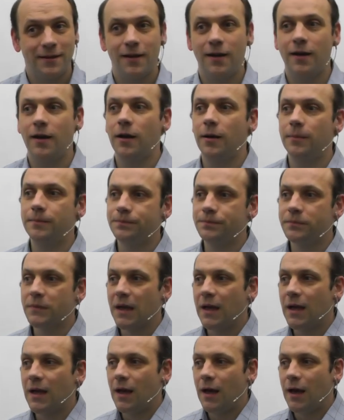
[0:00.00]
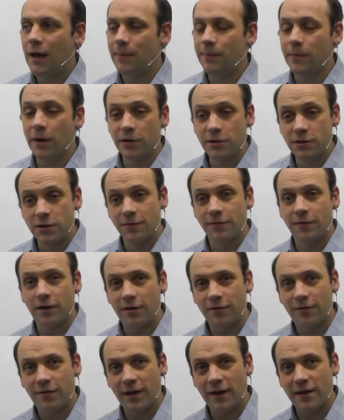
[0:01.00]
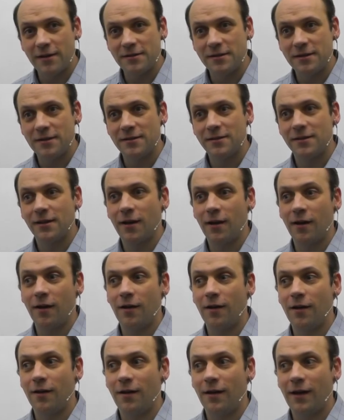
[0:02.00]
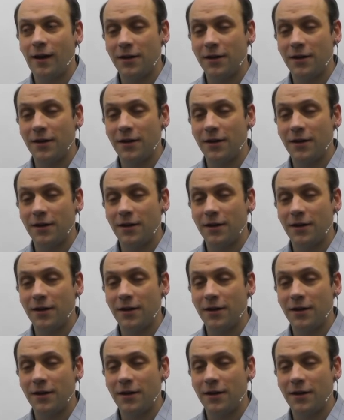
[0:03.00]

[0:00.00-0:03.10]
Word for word: And most of our phases are